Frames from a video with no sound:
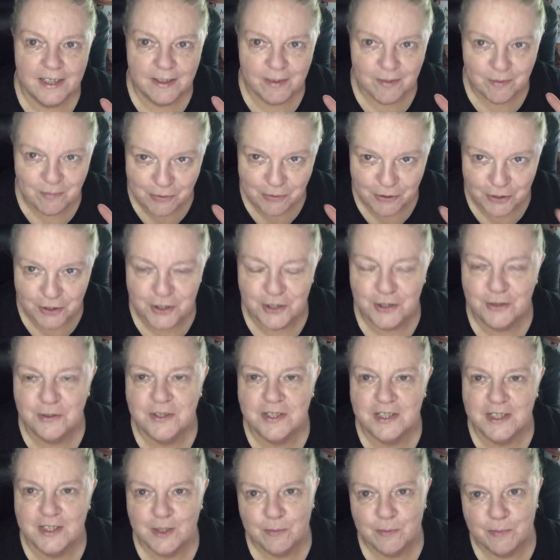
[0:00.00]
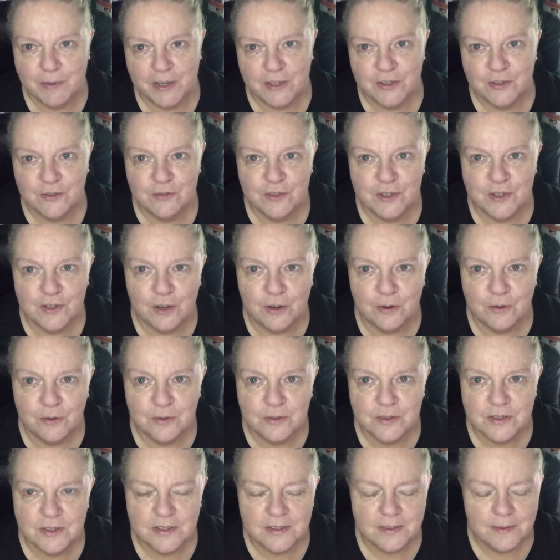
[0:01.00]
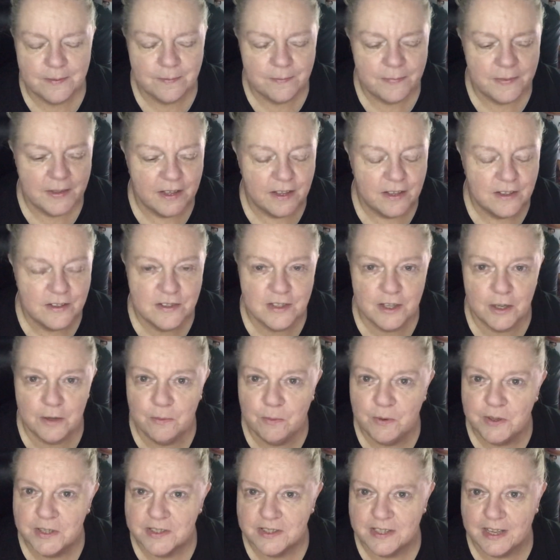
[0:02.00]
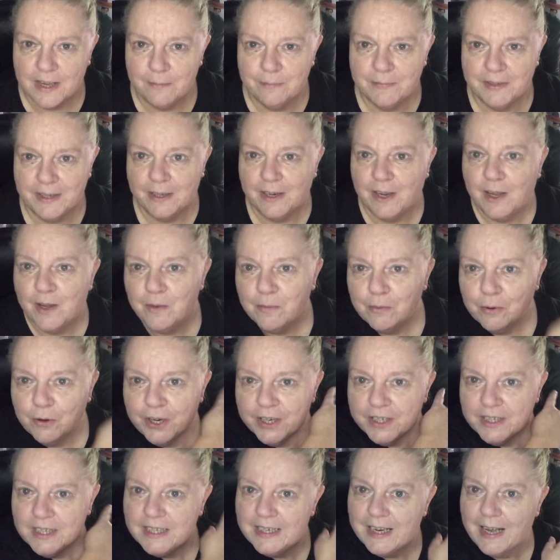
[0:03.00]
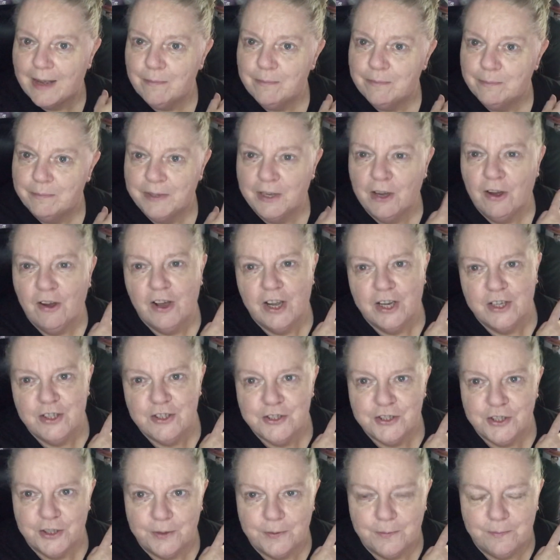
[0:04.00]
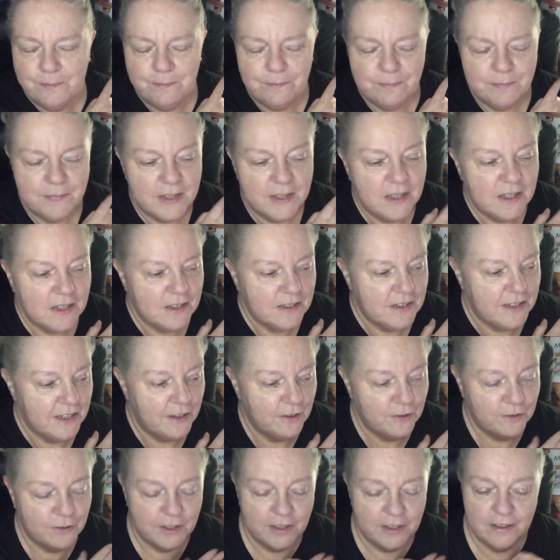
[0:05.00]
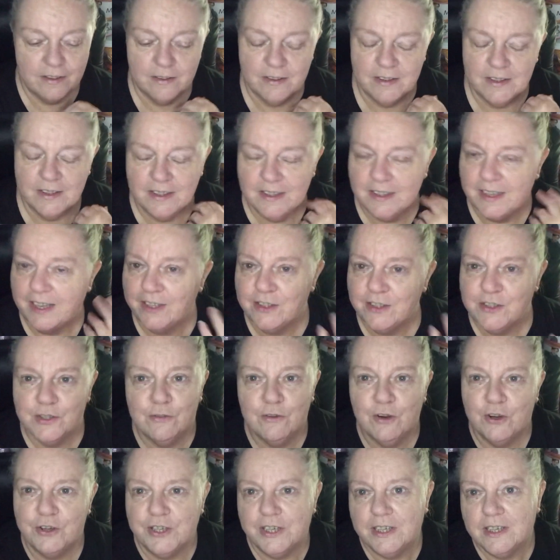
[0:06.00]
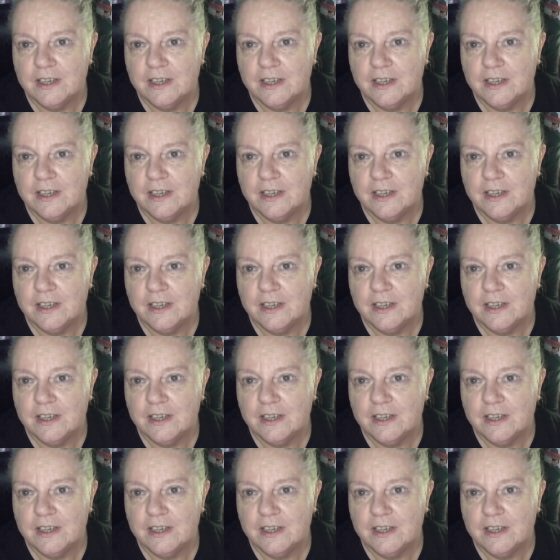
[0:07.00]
produces the best results. So what does that mean? Putting a lamp behind you. Now later on in